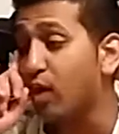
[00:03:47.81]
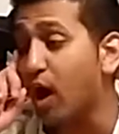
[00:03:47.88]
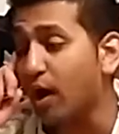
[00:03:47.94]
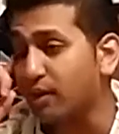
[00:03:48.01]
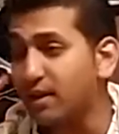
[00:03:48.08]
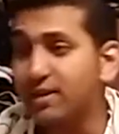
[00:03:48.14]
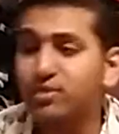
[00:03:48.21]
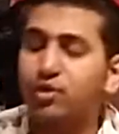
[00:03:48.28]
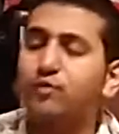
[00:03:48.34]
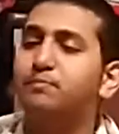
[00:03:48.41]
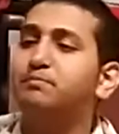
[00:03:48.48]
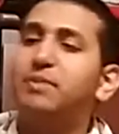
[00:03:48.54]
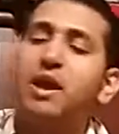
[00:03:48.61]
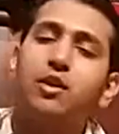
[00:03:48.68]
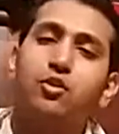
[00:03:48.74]
Brock
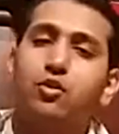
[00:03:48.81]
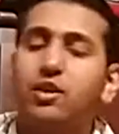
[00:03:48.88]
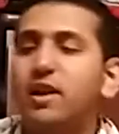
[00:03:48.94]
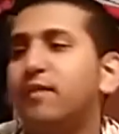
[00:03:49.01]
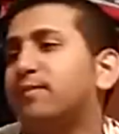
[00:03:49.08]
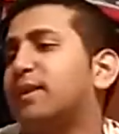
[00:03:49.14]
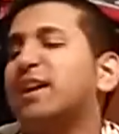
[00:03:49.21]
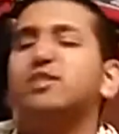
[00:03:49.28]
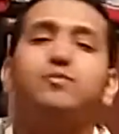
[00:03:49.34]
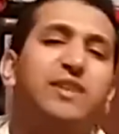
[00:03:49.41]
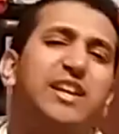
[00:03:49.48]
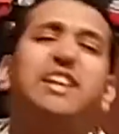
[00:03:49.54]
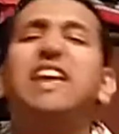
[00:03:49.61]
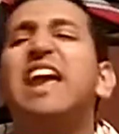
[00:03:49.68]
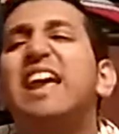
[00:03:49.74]
Lesnar bitter. Guess
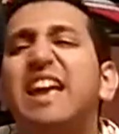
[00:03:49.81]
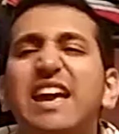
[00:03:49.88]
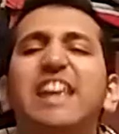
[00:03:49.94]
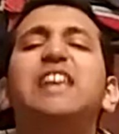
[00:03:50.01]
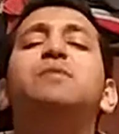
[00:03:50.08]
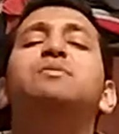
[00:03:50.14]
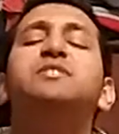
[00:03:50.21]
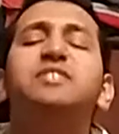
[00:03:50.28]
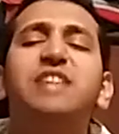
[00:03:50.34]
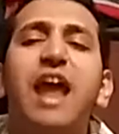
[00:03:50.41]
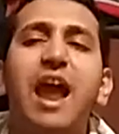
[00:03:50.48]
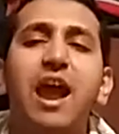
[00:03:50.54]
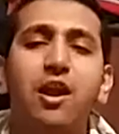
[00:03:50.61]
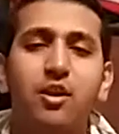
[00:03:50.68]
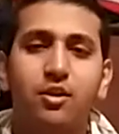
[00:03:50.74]
what? He was
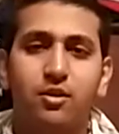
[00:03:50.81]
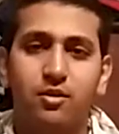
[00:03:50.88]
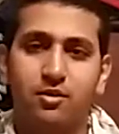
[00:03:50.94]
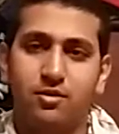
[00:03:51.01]
there.